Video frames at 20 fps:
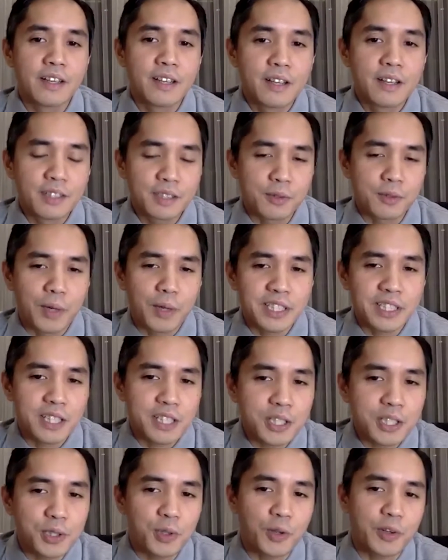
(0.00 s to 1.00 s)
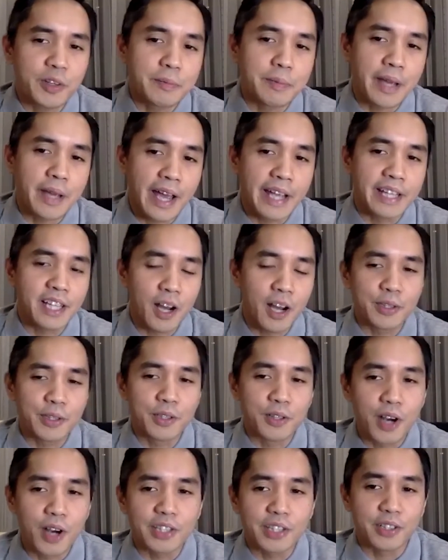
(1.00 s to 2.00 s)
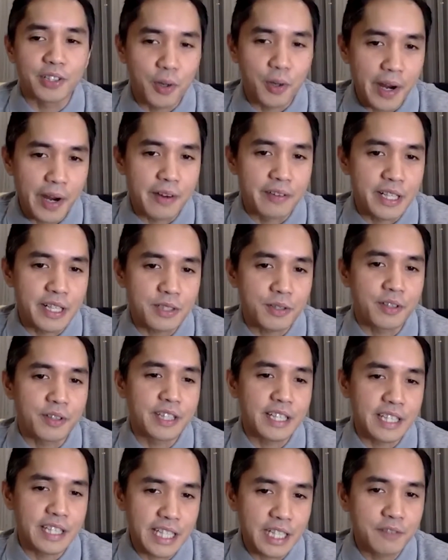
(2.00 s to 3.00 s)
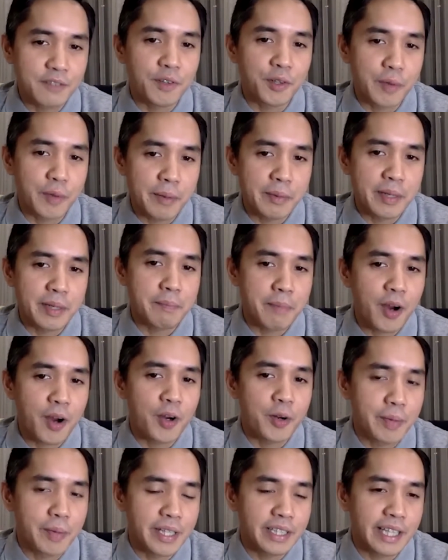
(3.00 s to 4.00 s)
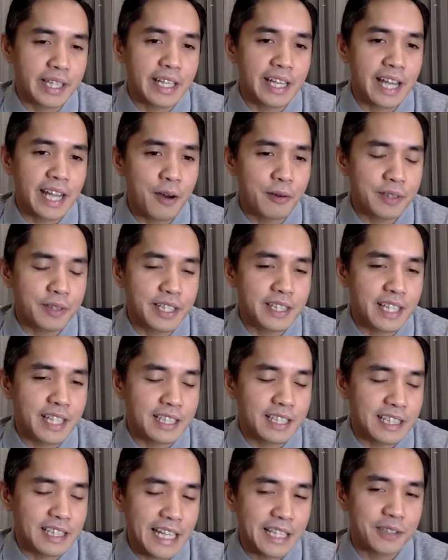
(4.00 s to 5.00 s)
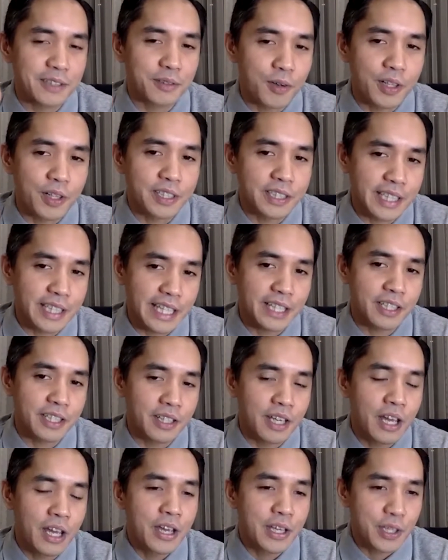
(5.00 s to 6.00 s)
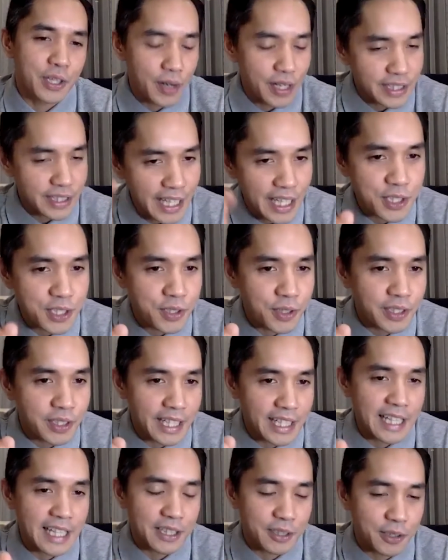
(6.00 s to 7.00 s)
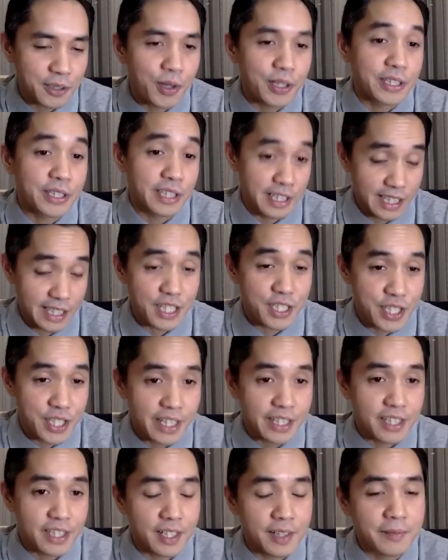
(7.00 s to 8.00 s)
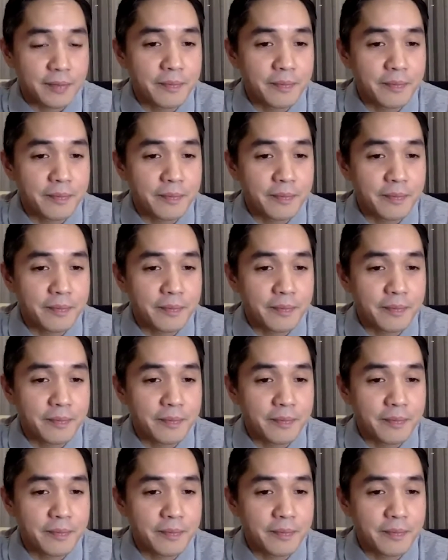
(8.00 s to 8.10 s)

So what's the story behind how you got your awareness on the need for women empowerment, and how did that later on take your attention and later on the agenda?